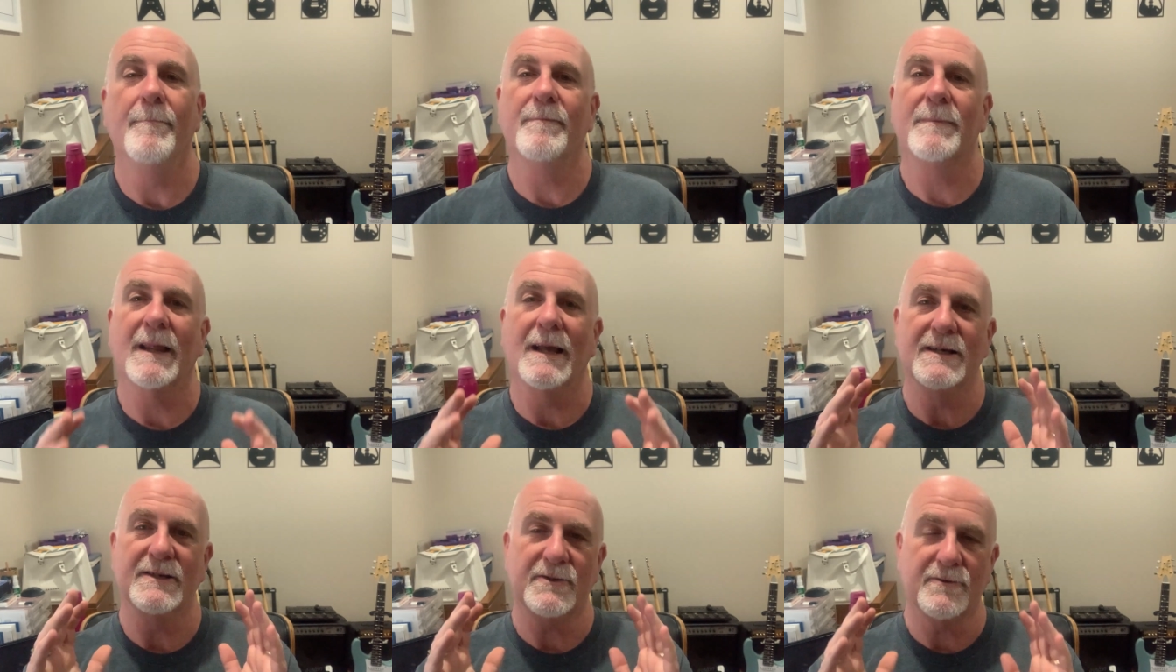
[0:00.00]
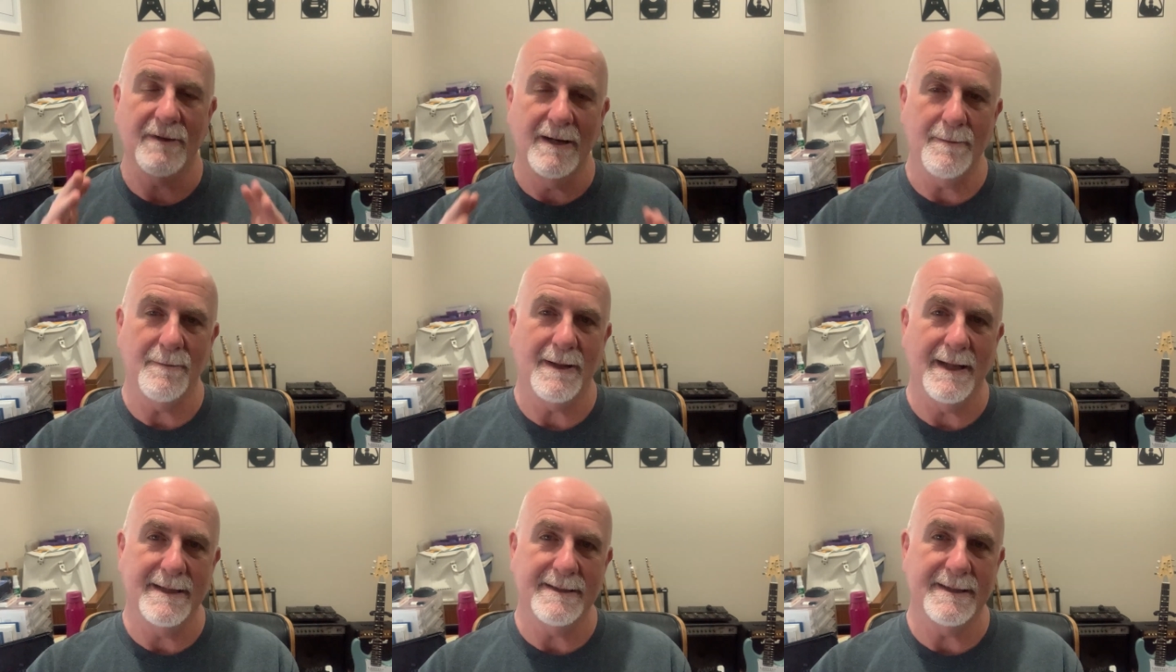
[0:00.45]
A
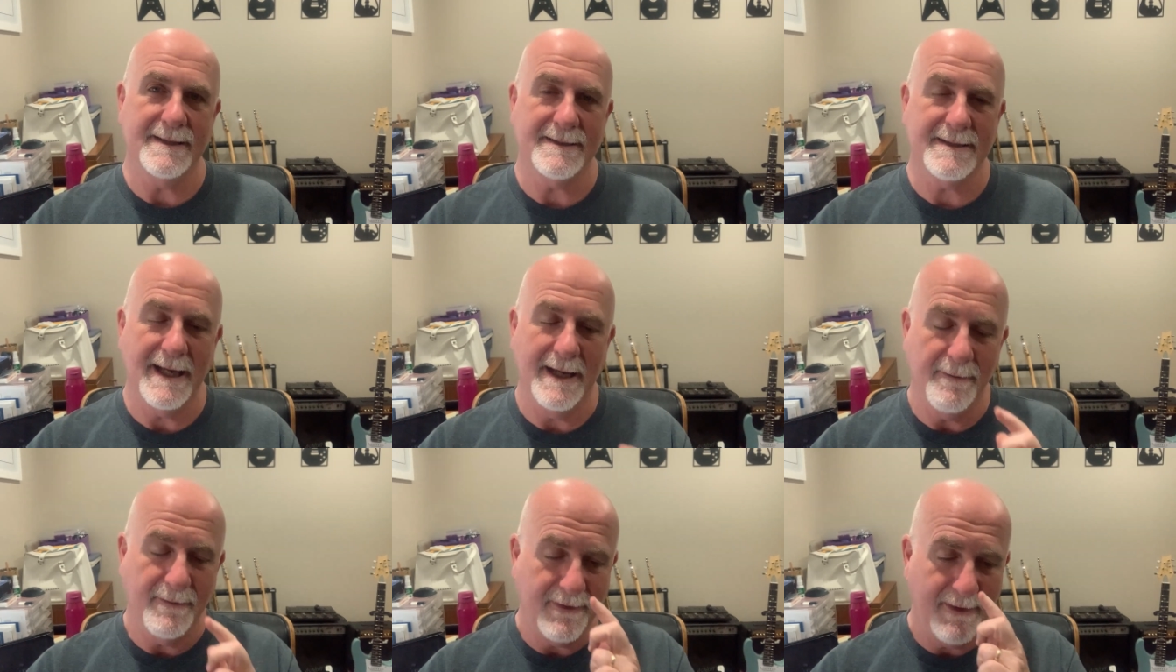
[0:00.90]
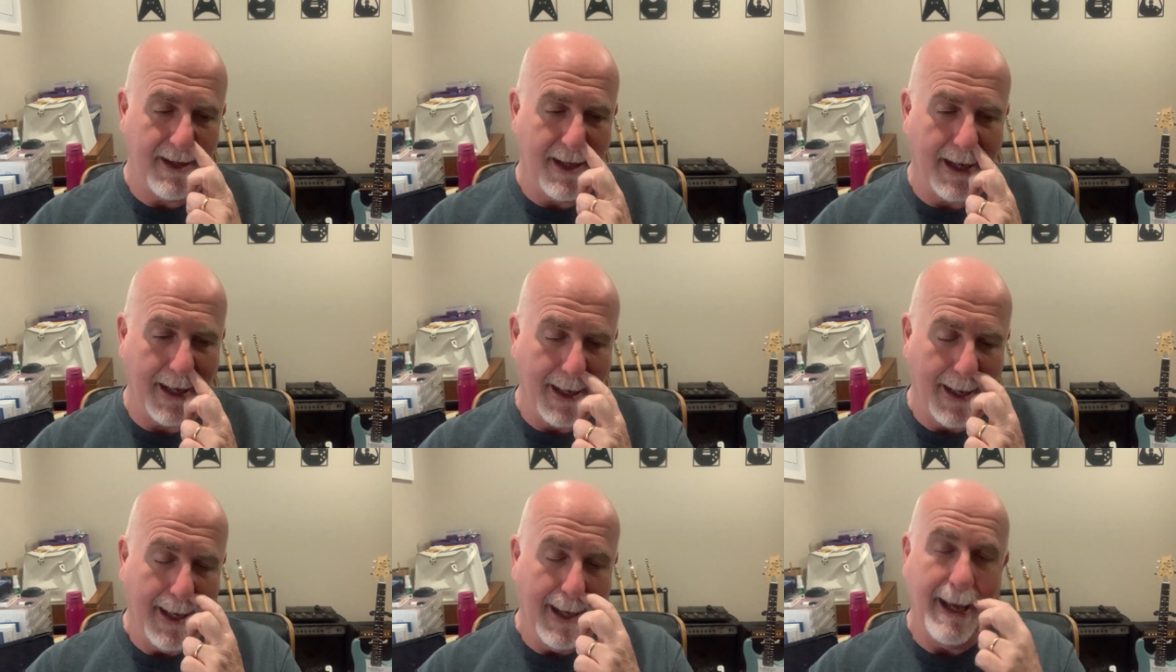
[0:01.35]
screenplay is the same
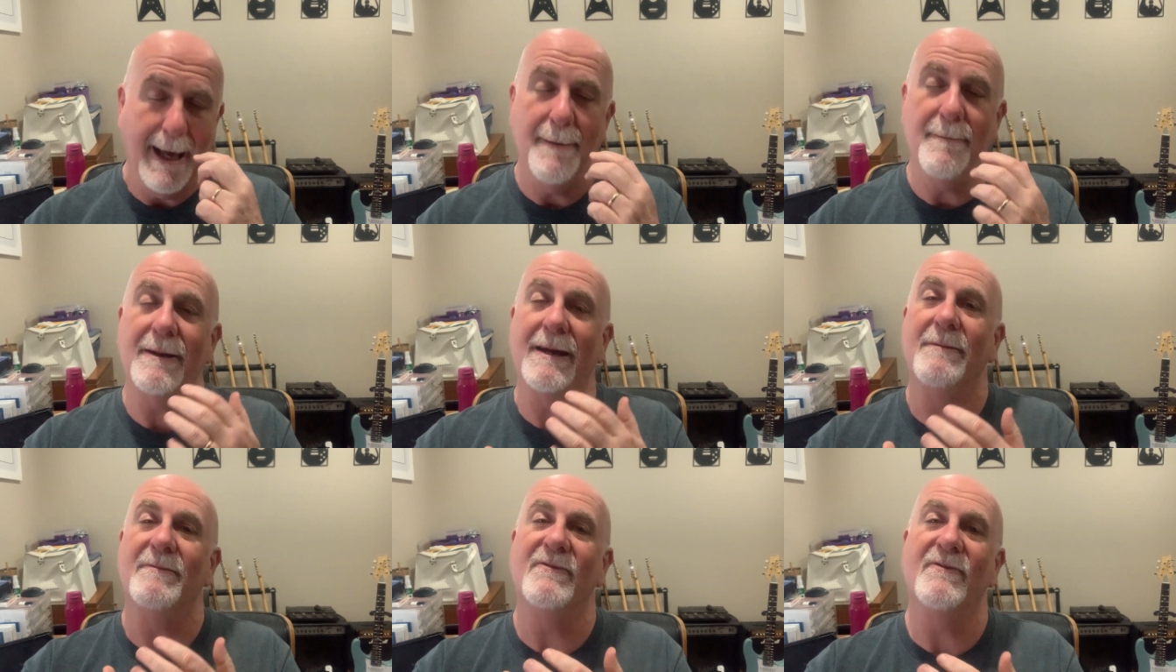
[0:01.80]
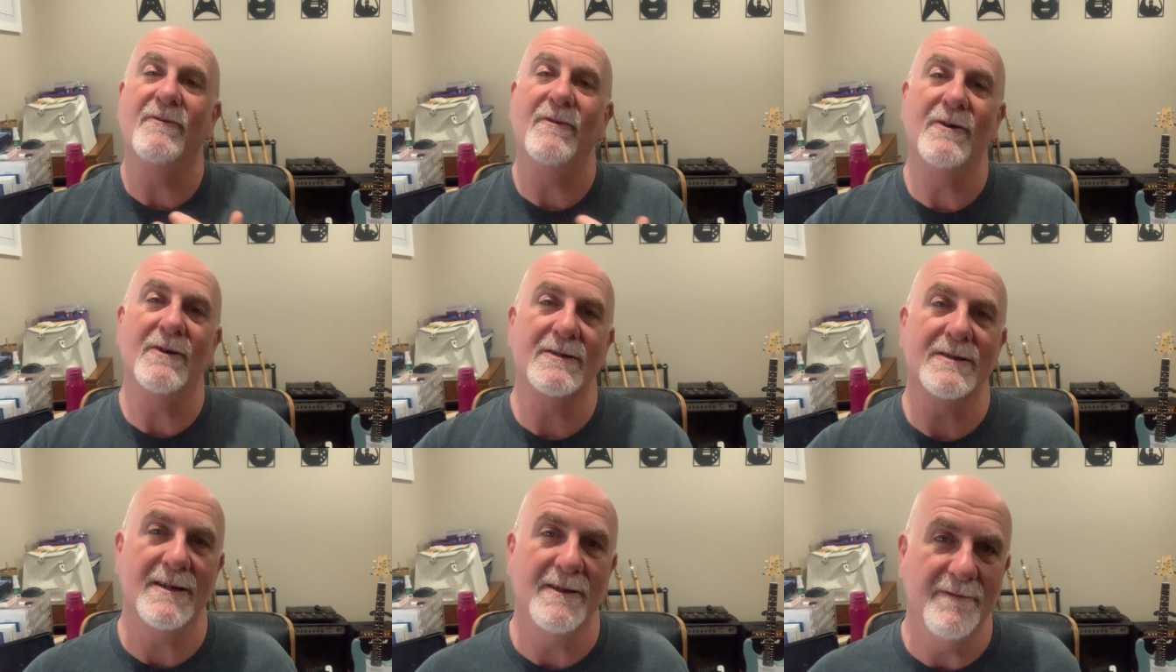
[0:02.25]
thing. It becomes
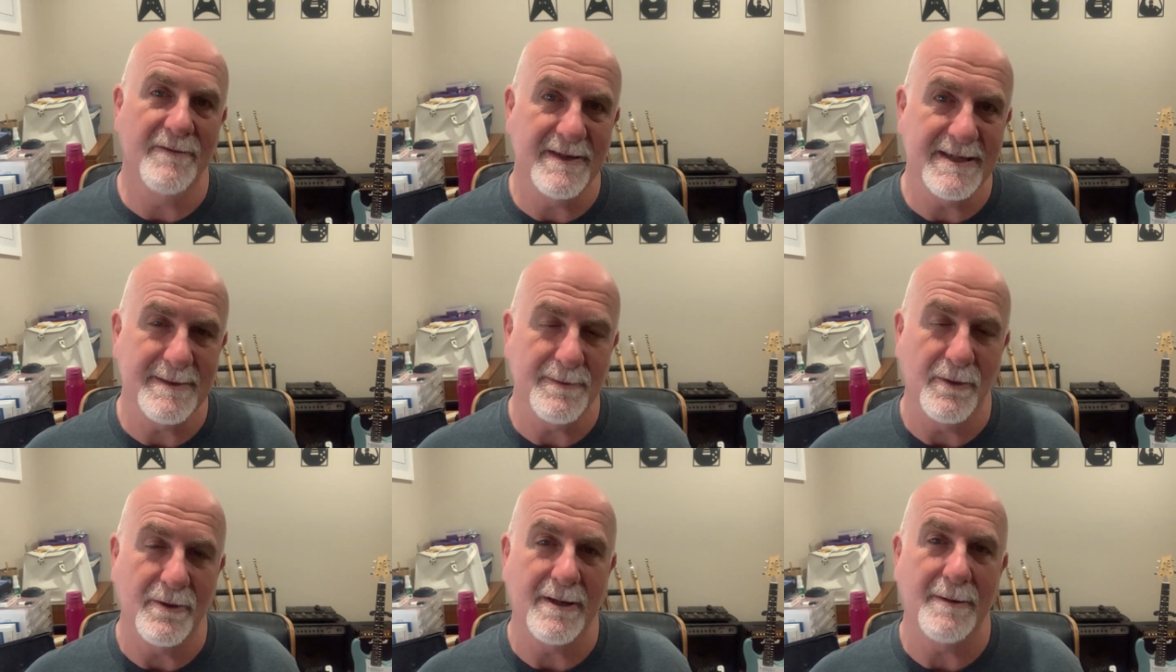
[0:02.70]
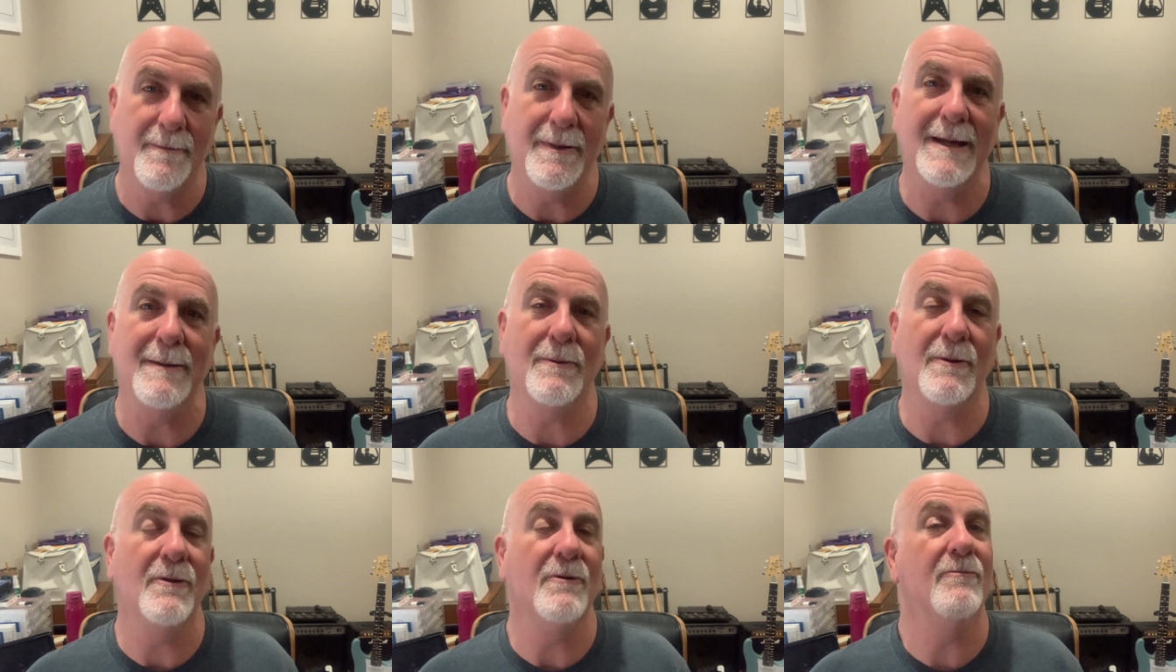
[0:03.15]
virtually invisible to
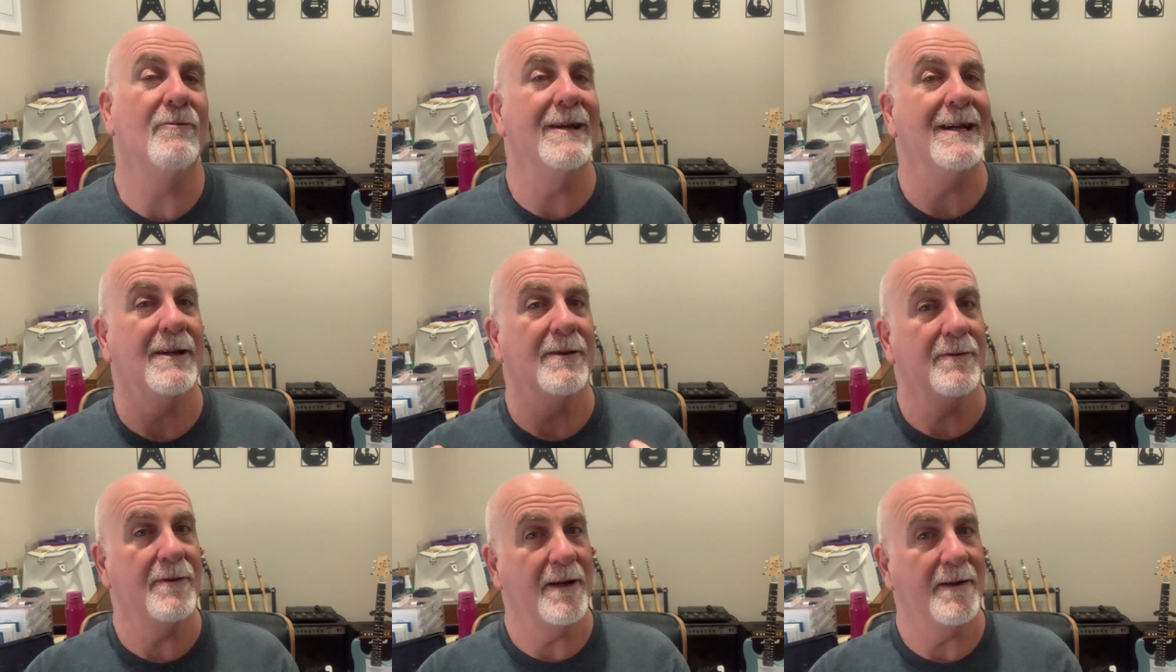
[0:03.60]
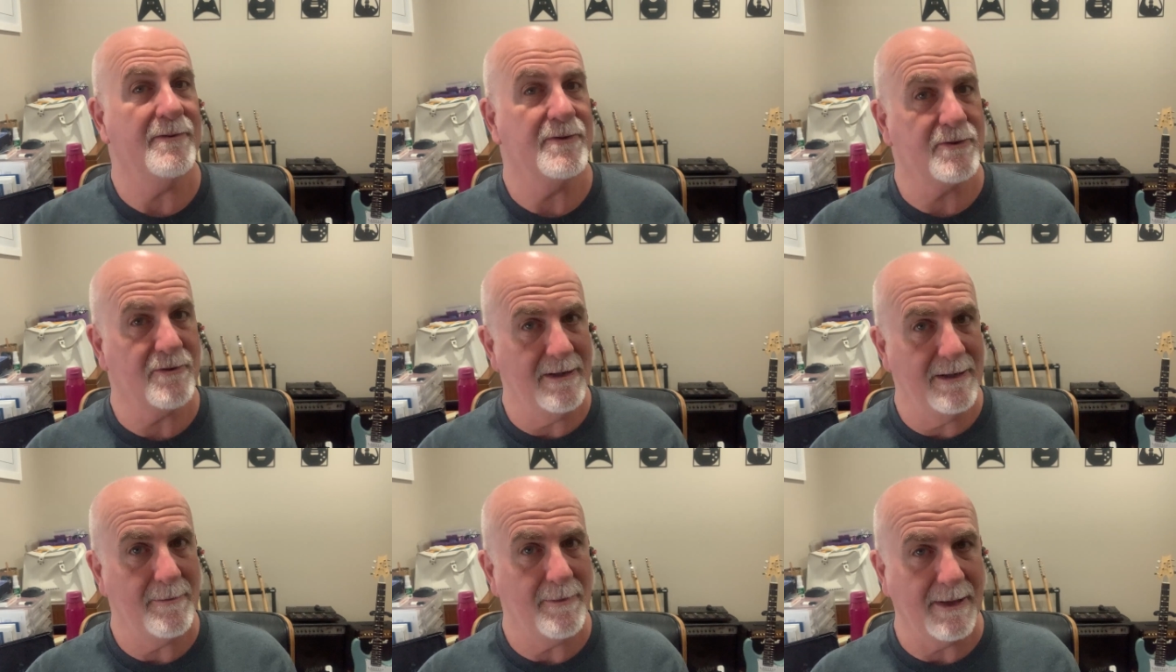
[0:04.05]
people who read a lot of
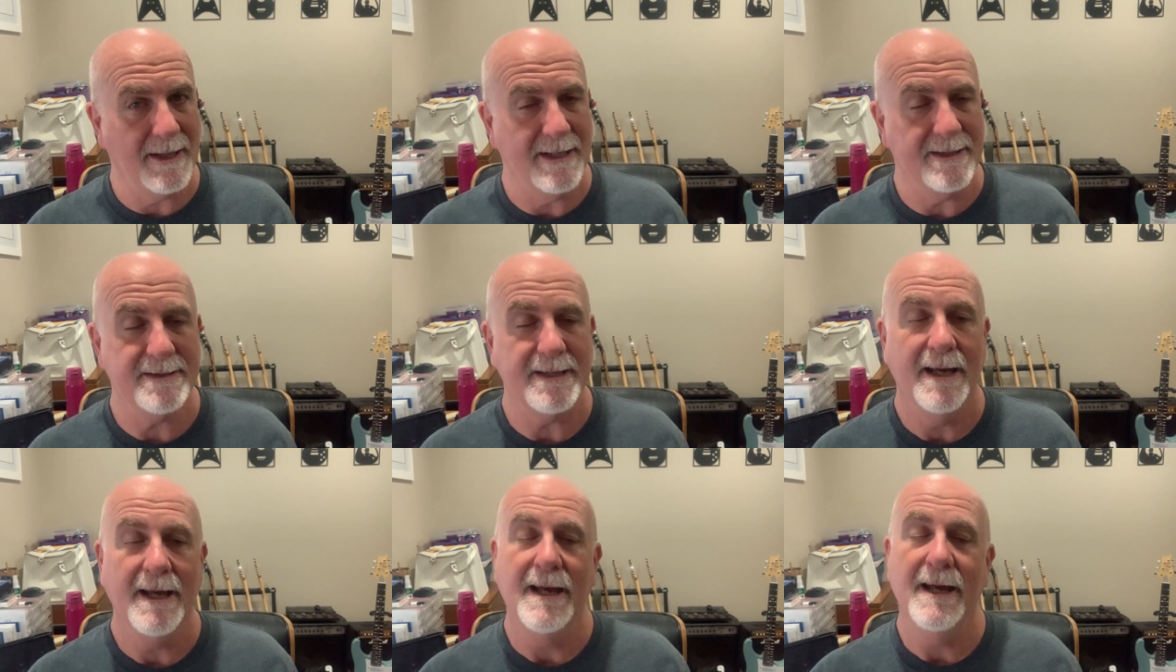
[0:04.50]
screenplays.